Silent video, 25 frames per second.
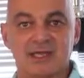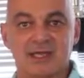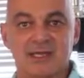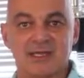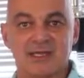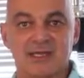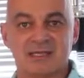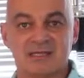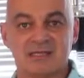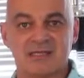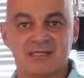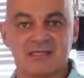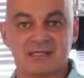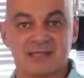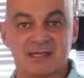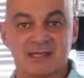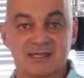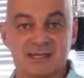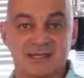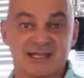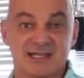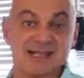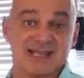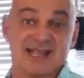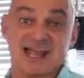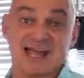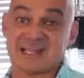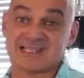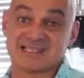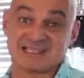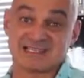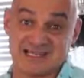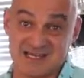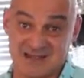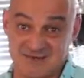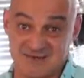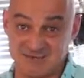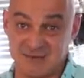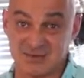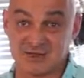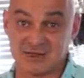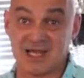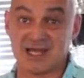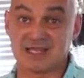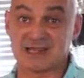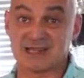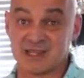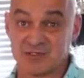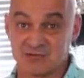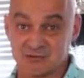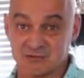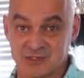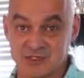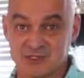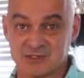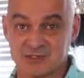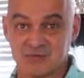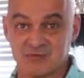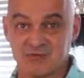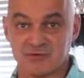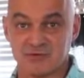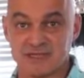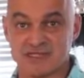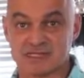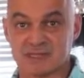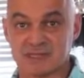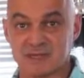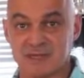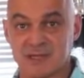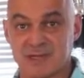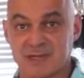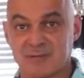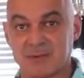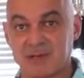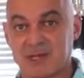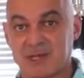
is the classic, if you like, the original recipe.